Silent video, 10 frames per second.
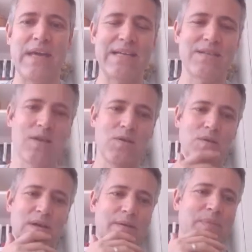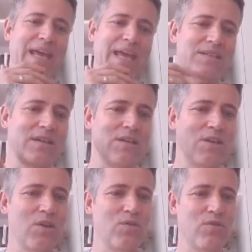Okay, so as I
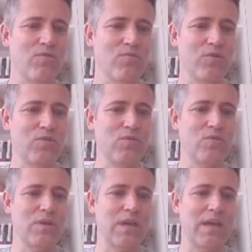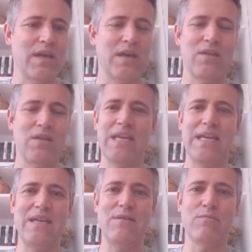go through
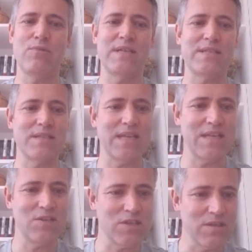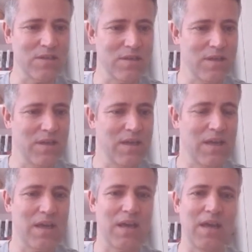the presentation,
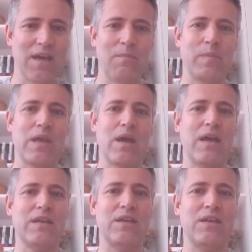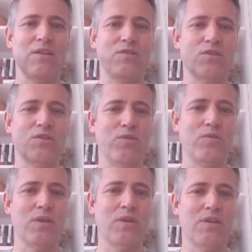I'm going
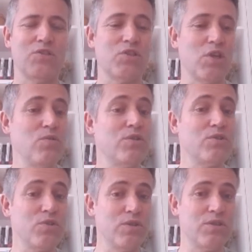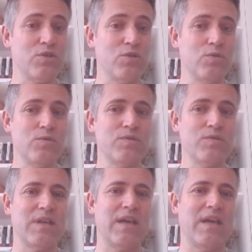to show the
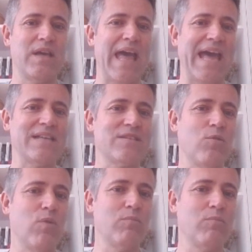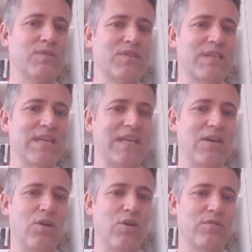tools as one would
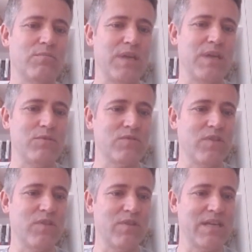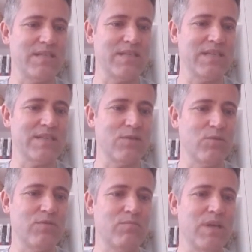see on People's Fundraising. So
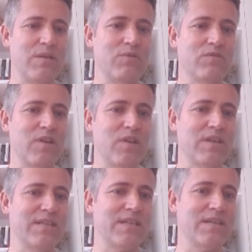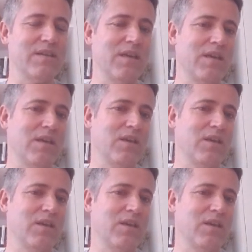on People's Fundraising,